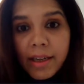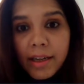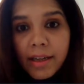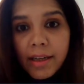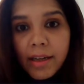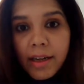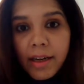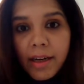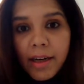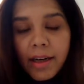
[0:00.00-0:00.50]

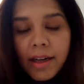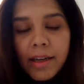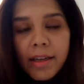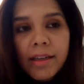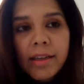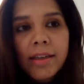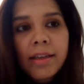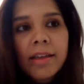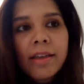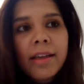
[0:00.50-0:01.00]
hair dye.
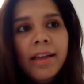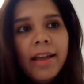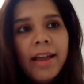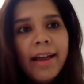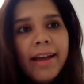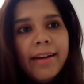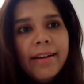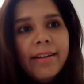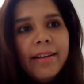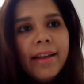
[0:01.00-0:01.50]

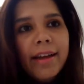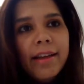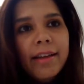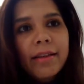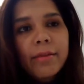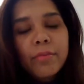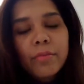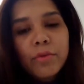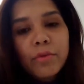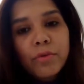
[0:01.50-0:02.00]
And
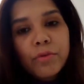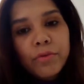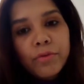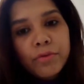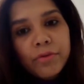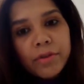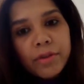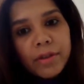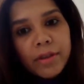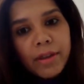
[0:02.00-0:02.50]
then
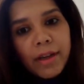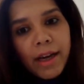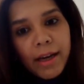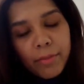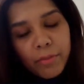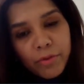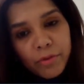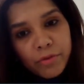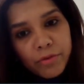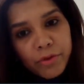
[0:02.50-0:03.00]
I
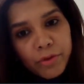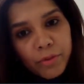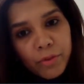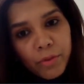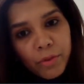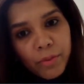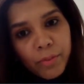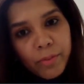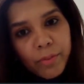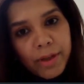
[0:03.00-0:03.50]
moved
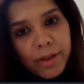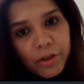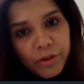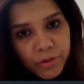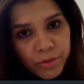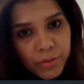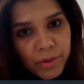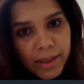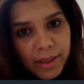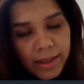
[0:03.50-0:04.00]
to
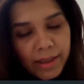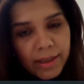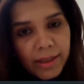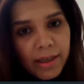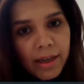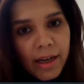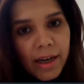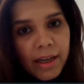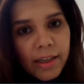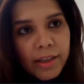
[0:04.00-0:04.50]

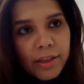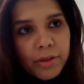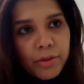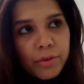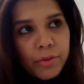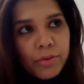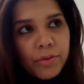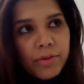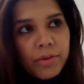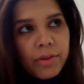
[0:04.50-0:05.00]
Australia. I
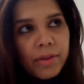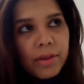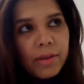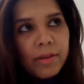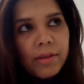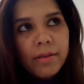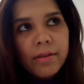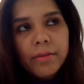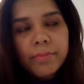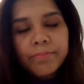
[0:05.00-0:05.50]
used
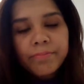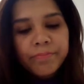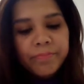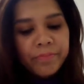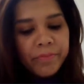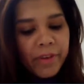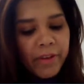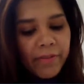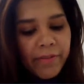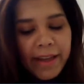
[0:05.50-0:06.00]

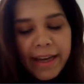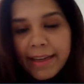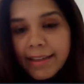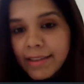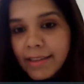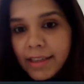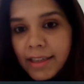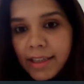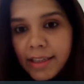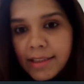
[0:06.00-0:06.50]

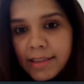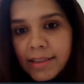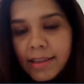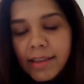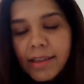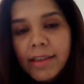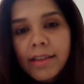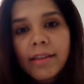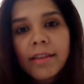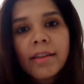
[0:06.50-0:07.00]
Nice and
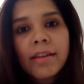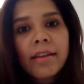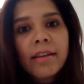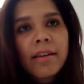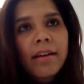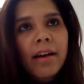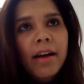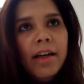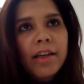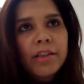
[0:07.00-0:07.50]
Easy,
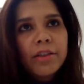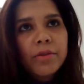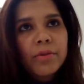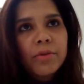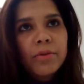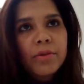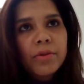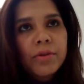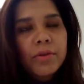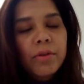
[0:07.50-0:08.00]
I
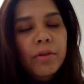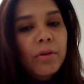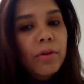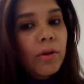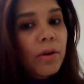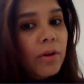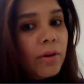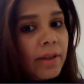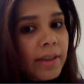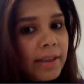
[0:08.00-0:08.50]
used
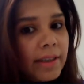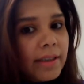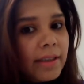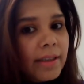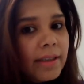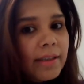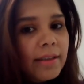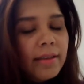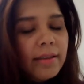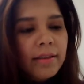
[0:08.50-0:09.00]

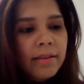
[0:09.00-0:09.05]
L'Oreal,